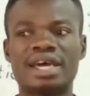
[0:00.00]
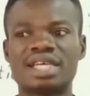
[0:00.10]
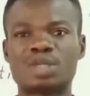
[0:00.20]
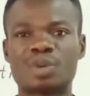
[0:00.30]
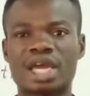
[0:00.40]
A
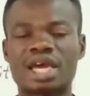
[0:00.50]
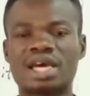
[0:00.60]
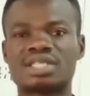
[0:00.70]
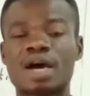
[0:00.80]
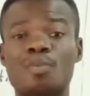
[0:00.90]
typical
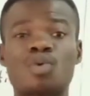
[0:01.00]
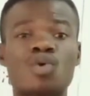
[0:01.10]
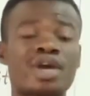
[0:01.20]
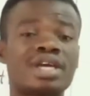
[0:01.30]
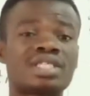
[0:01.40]

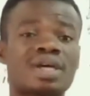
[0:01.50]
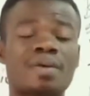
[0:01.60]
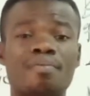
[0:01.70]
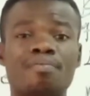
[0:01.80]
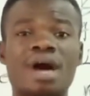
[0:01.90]
example
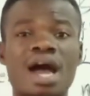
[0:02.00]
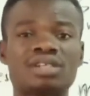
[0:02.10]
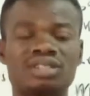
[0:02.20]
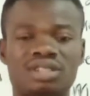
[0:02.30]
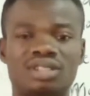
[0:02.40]
is
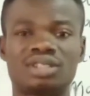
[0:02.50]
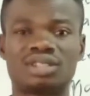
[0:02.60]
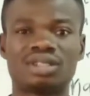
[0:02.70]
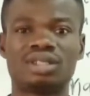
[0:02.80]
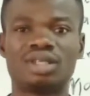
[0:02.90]
mass.
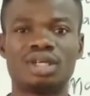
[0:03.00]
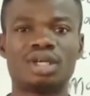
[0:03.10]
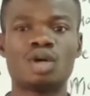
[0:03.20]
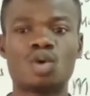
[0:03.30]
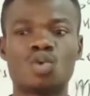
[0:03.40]

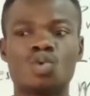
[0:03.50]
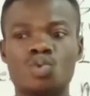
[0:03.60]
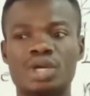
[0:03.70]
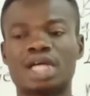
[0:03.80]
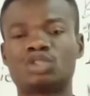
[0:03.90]

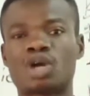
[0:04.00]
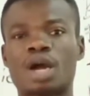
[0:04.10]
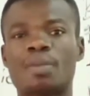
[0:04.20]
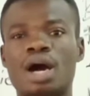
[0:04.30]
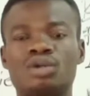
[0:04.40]
We can talk
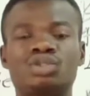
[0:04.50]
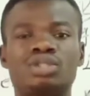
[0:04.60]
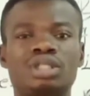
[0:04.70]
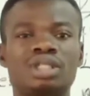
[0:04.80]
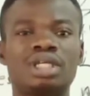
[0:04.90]
about
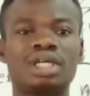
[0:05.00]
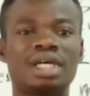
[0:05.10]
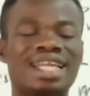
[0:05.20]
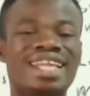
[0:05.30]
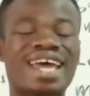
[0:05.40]

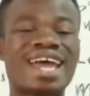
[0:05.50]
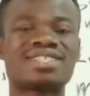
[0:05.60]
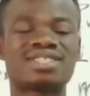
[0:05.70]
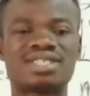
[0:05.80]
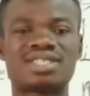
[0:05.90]

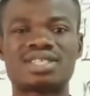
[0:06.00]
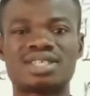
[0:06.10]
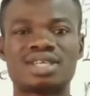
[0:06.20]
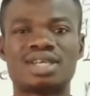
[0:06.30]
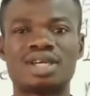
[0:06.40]

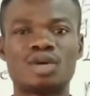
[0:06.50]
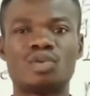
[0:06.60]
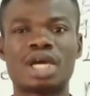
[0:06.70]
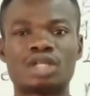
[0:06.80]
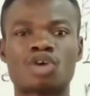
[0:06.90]
length,
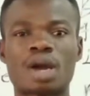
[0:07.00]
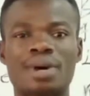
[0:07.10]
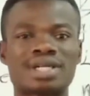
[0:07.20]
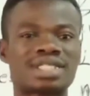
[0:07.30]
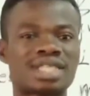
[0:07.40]
we can talk
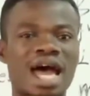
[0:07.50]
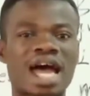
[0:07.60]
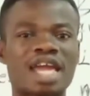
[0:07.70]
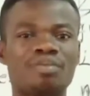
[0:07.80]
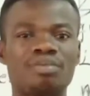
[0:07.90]
about
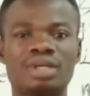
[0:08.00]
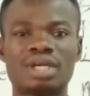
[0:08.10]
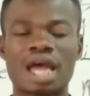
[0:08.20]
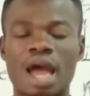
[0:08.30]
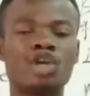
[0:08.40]
time,
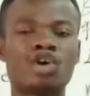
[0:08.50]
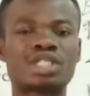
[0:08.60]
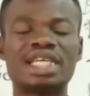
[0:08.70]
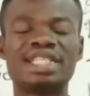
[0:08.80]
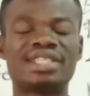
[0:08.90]

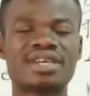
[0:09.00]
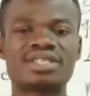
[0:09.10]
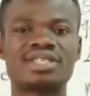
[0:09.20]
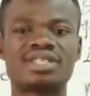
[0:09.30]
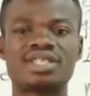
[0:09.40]
luminous
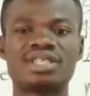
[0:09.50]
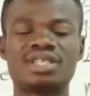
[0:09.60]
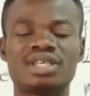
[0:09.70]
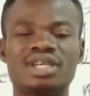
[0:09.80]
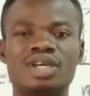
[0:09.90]
intensity,
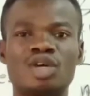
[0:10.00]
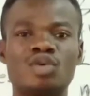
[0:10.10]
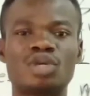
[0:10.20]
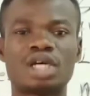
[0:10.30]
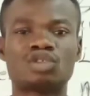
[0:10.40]

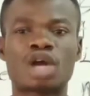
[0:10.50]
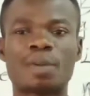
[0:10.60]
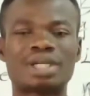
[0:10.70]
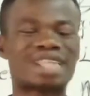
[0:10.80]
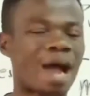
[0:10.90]
we can talk
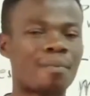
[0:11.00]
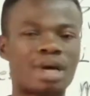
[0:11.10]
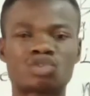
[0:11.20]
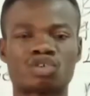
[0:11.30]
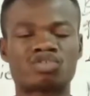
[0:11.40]
about
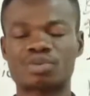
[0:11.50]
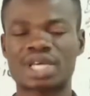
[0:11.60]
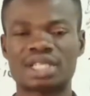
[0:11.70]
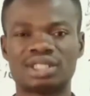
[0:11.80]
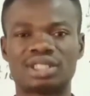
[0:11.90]
amount of
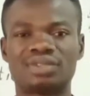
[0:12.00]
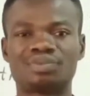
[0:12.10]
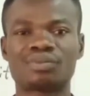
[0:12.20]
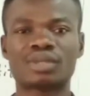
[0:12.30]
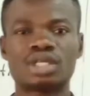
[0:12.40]

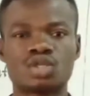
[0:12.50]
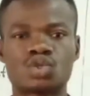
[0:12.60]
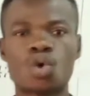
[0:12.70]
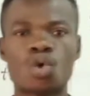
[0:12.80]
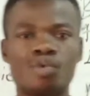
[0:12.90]
substance.
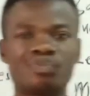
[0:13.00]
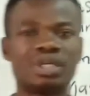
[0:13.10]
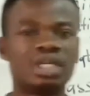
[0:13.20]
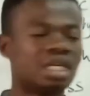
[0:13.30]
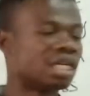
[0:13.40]
So
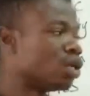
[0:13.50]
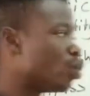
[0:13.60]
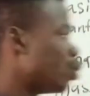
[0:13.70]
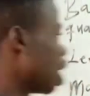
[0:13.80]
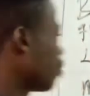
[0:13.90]
we